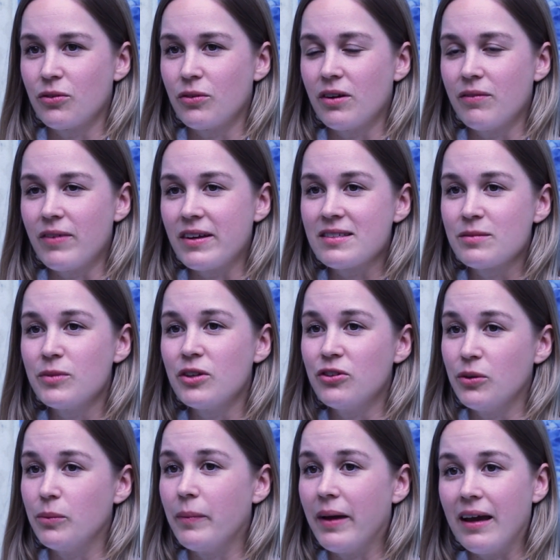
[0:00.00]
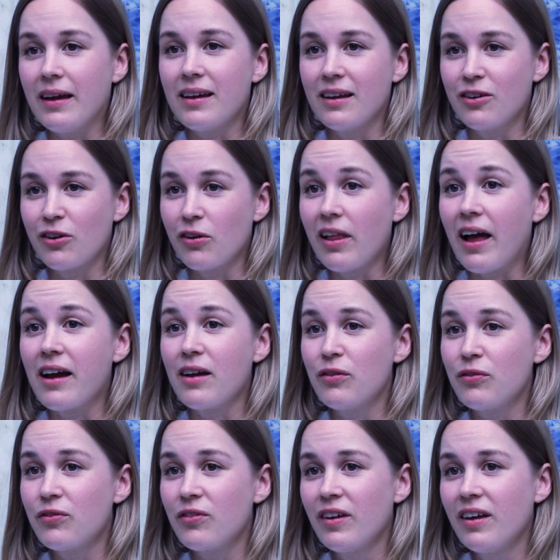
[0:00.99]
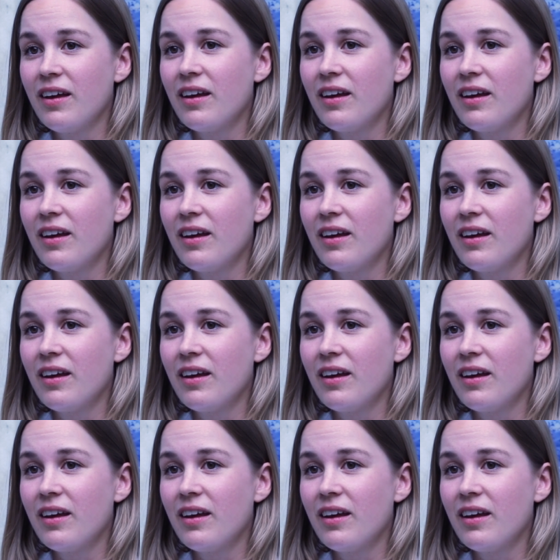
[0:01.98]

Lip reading: or investment you make in your life.